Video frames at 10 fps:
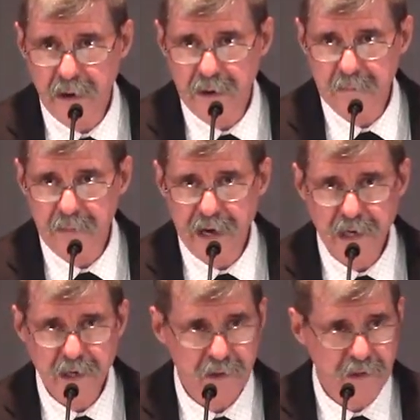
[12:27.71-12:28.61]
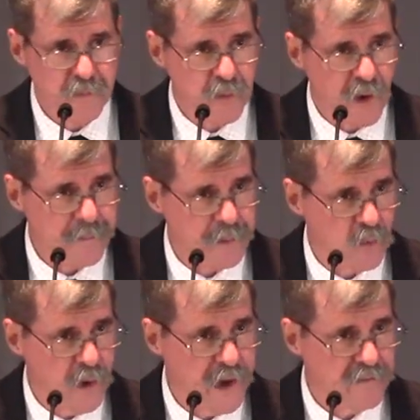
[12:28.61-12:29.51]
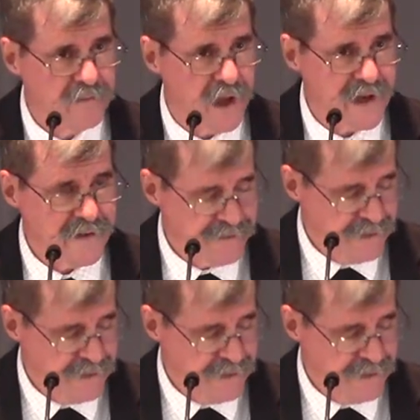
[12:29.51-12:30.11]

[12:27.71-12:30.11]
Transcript: He made the proper way of life